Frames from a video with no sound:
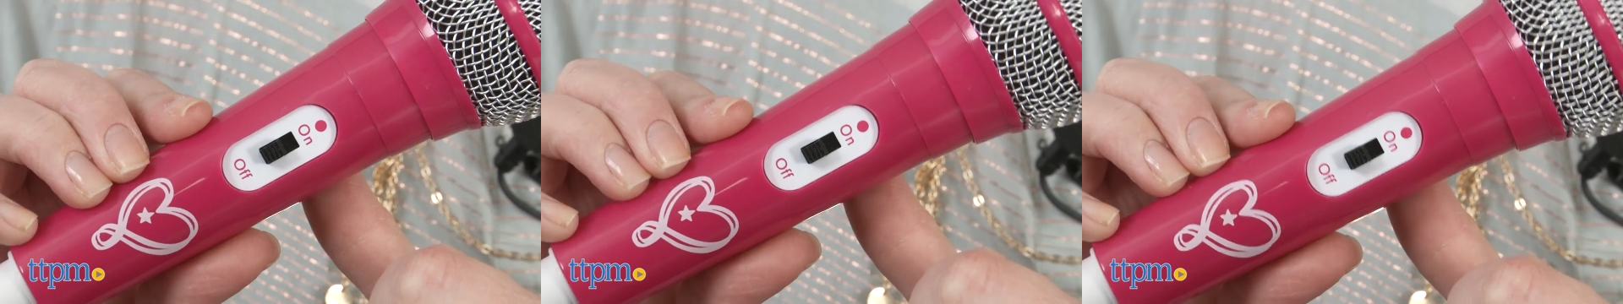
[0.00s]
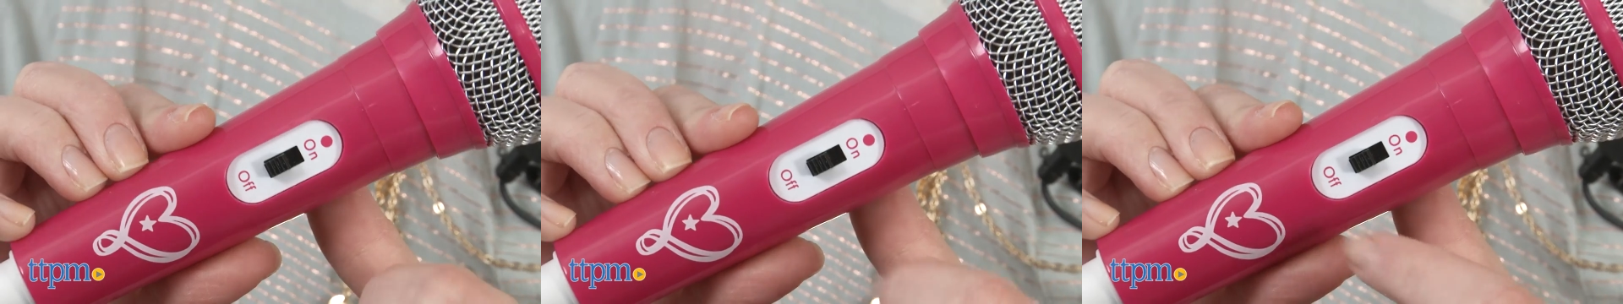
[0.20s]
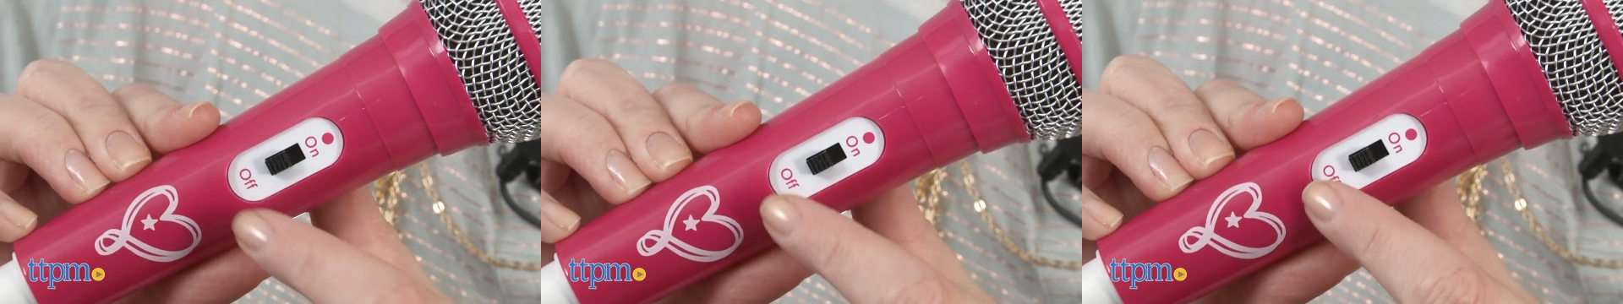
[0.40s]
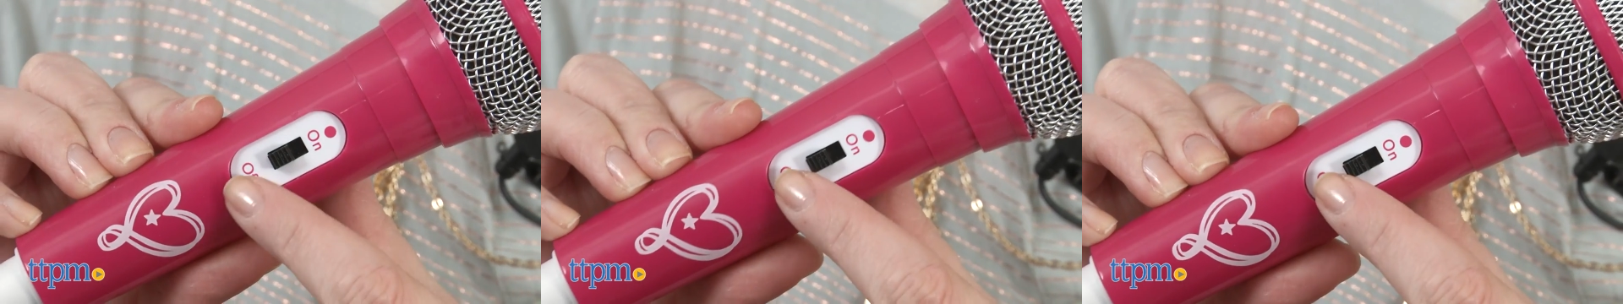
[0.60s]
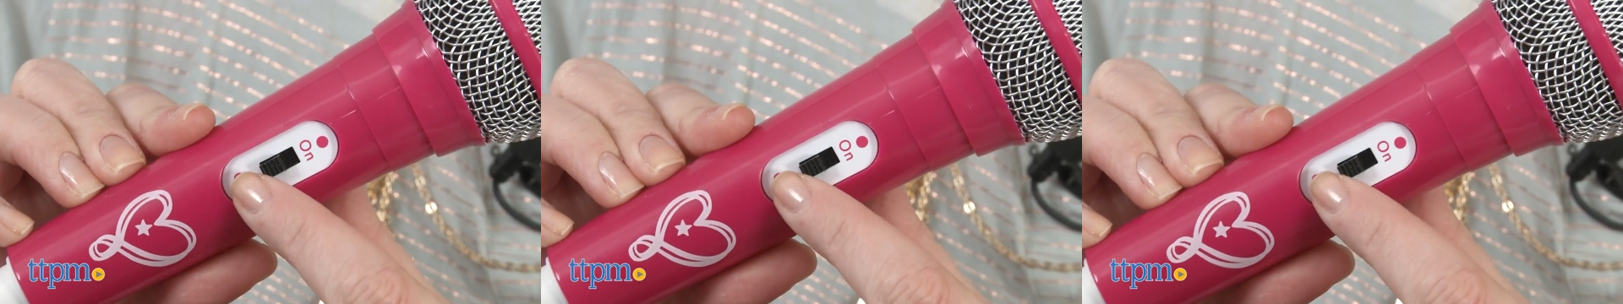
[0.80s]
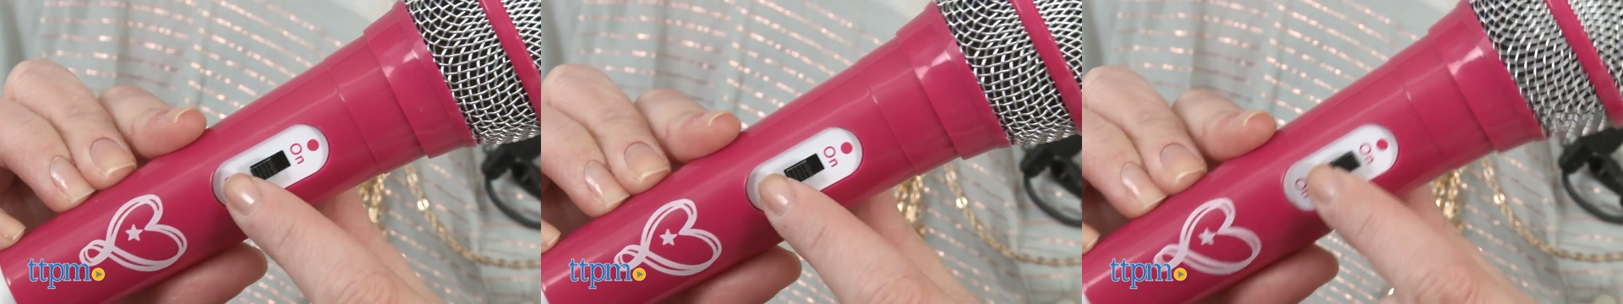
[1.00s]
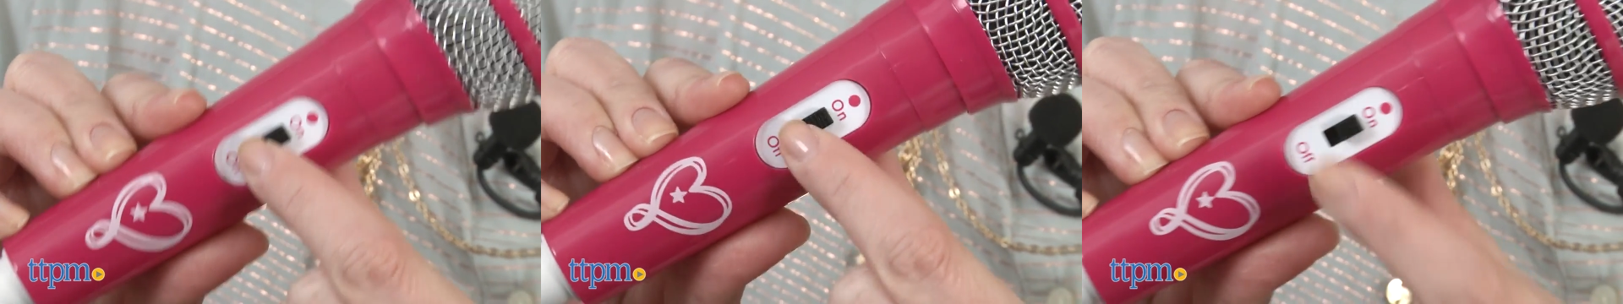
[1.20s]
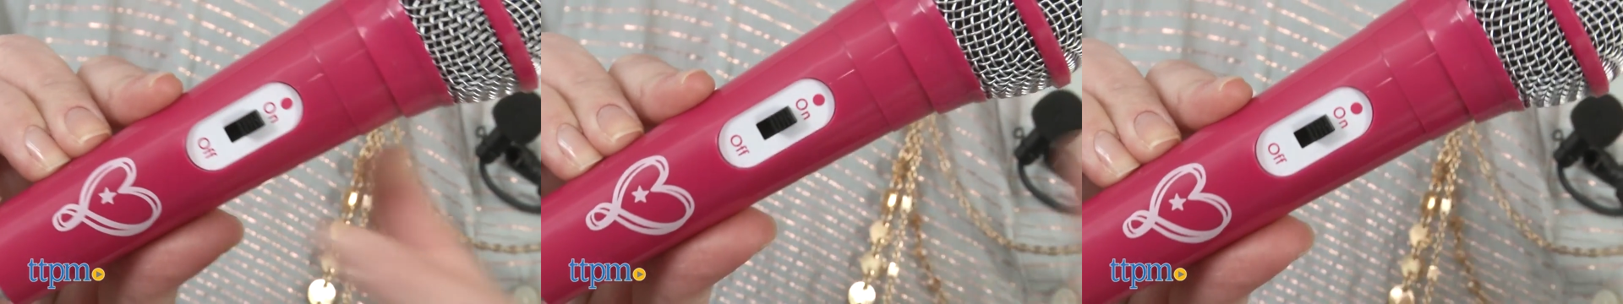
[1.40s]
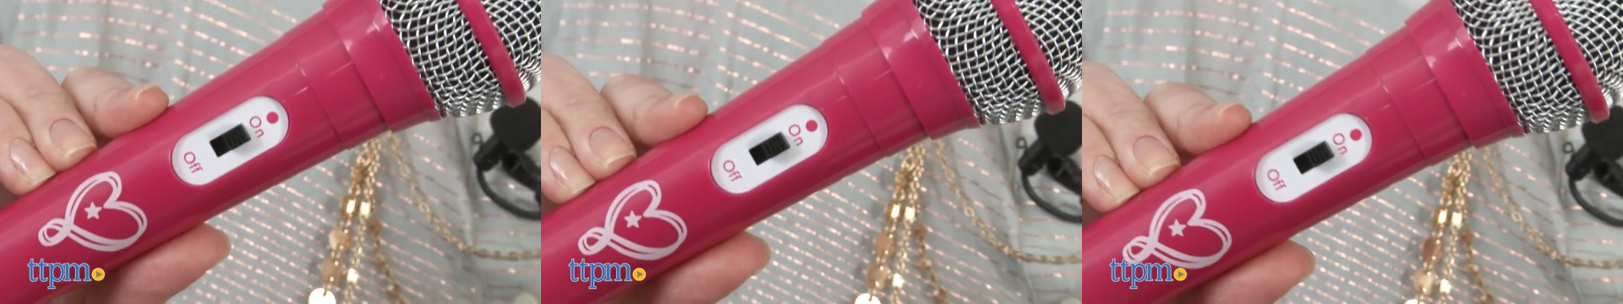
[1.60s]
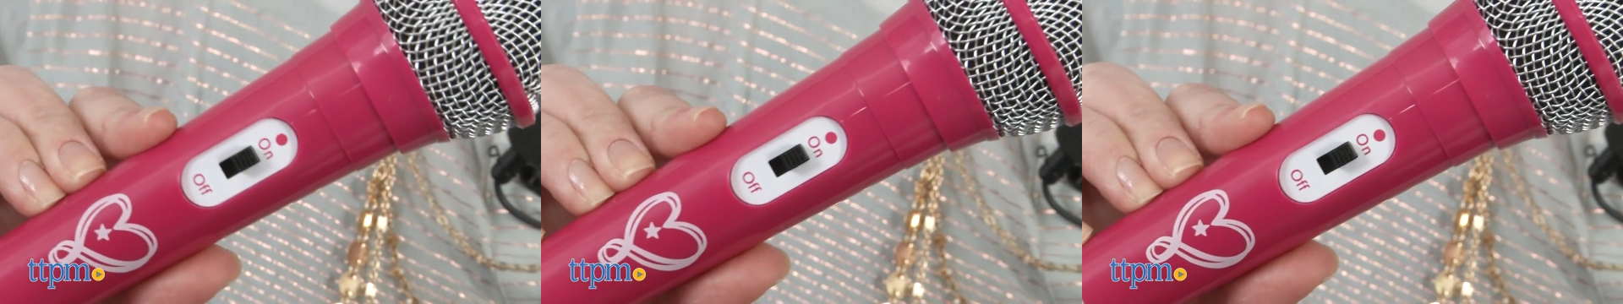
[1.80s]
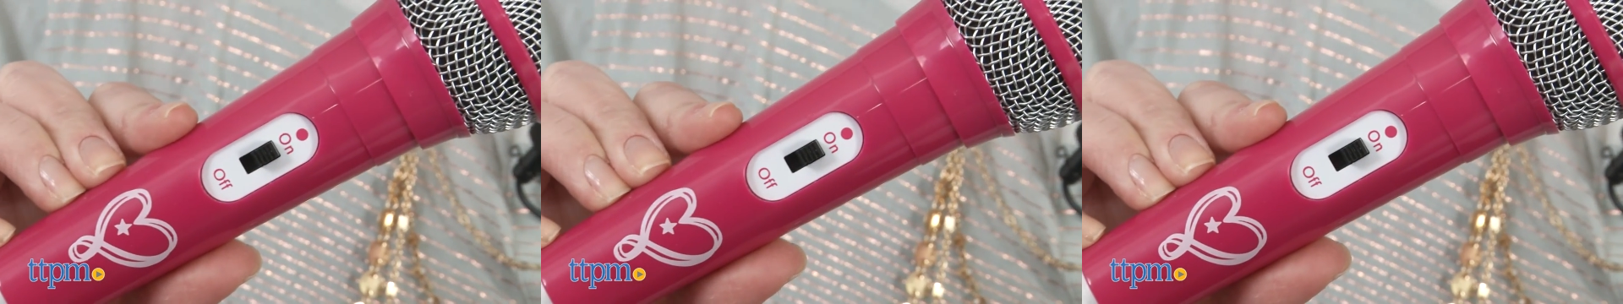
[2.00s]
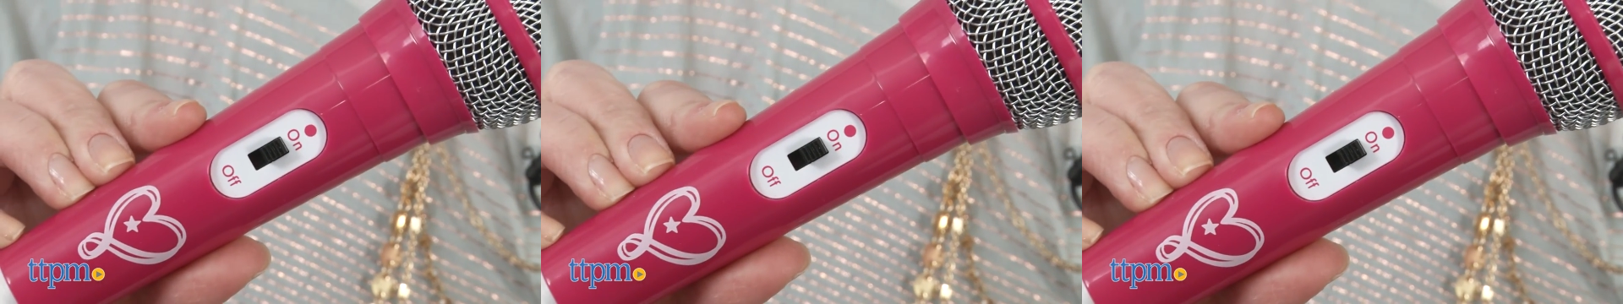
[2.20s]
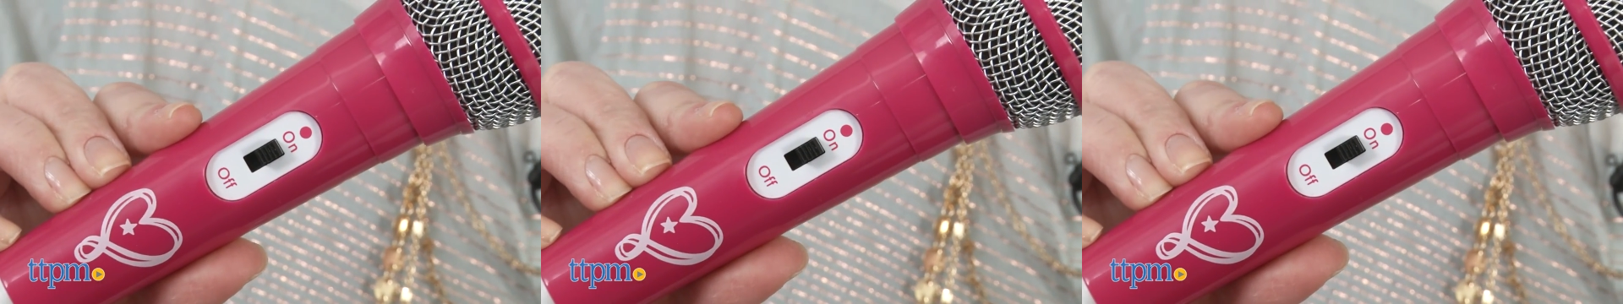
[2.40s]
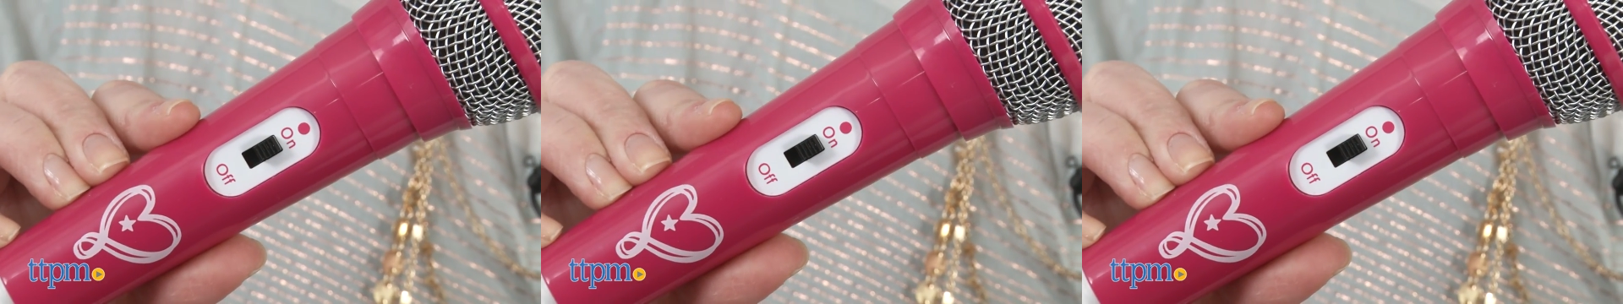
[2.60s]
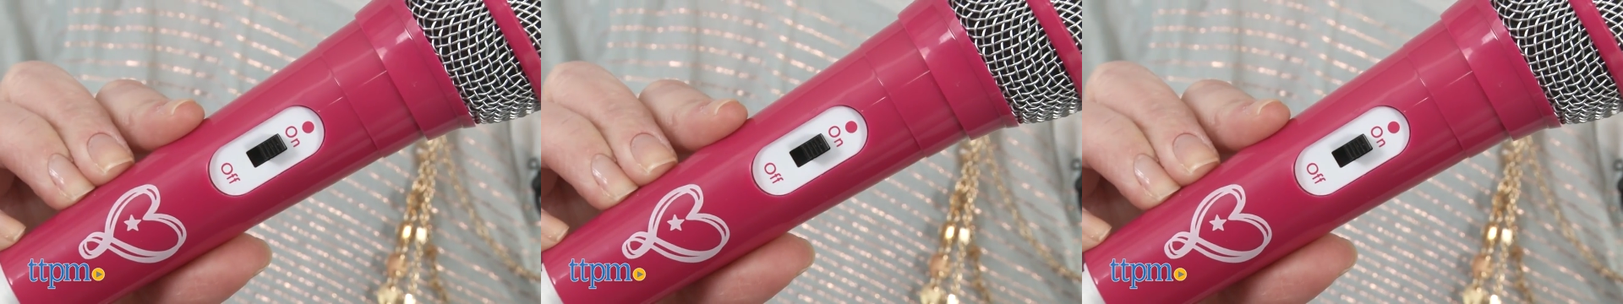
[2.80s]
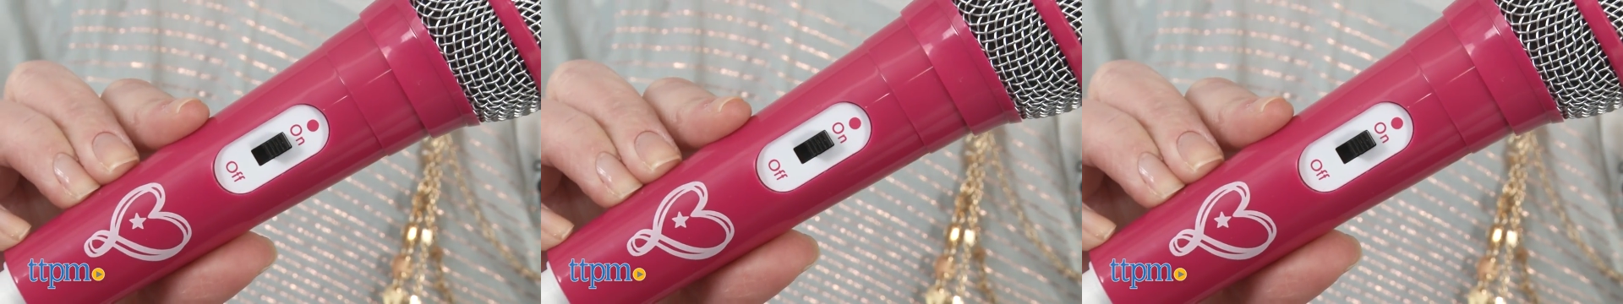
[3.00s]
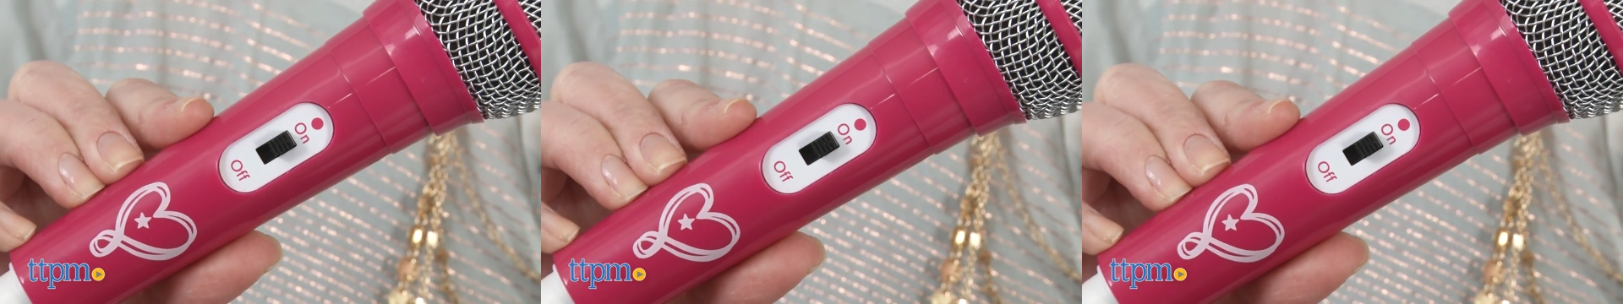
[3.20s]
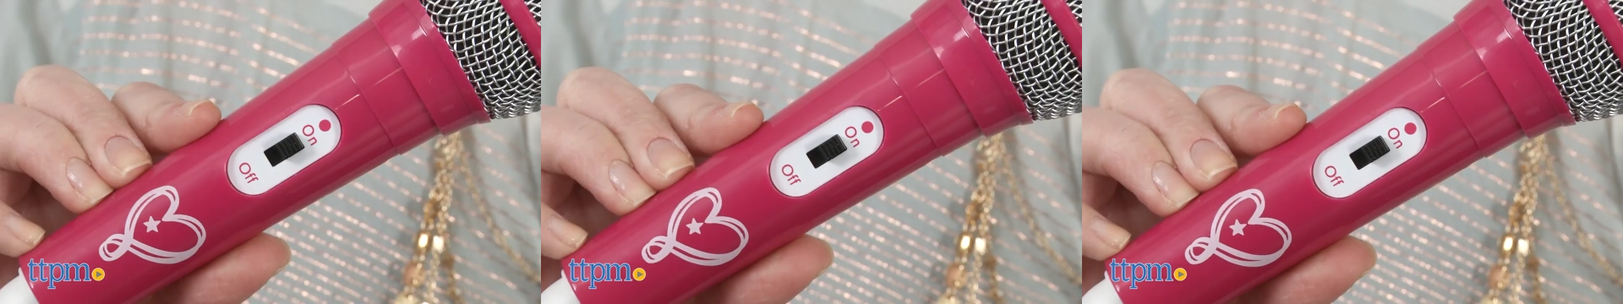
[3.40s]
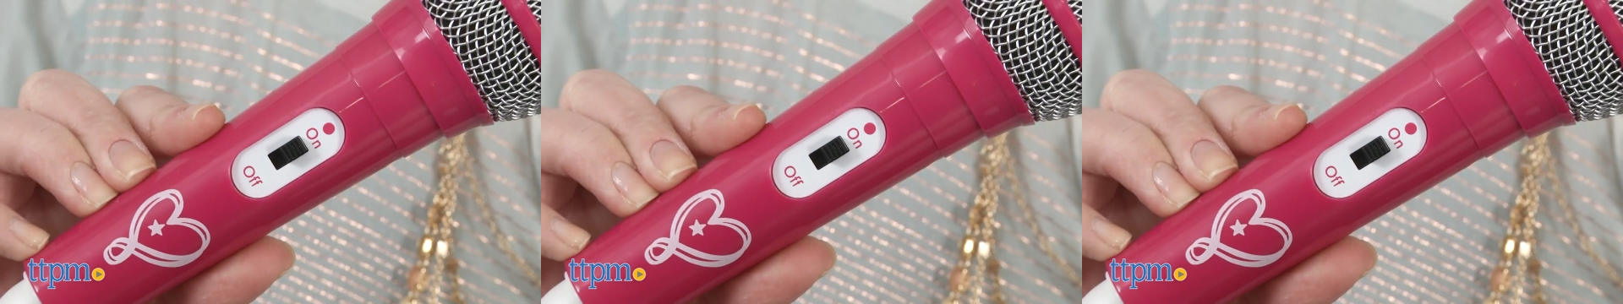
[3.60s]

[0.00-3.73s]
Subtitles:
[unreadable: no face in view]